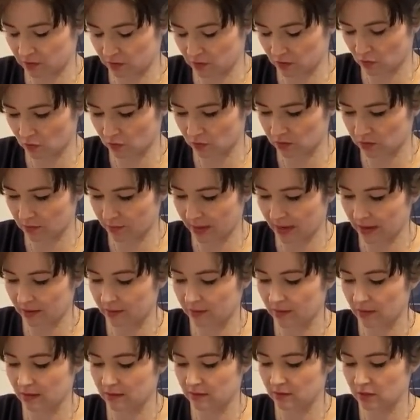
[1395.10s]
talked about
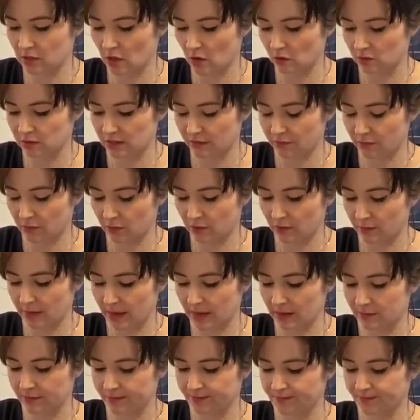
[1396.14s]
and told everyone
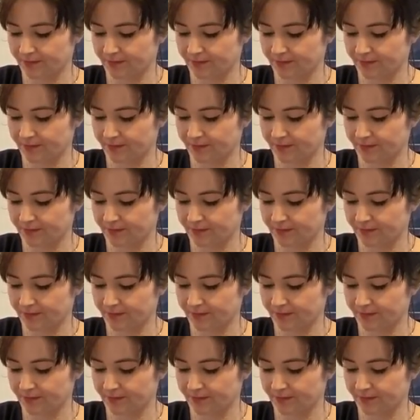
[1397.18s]
about.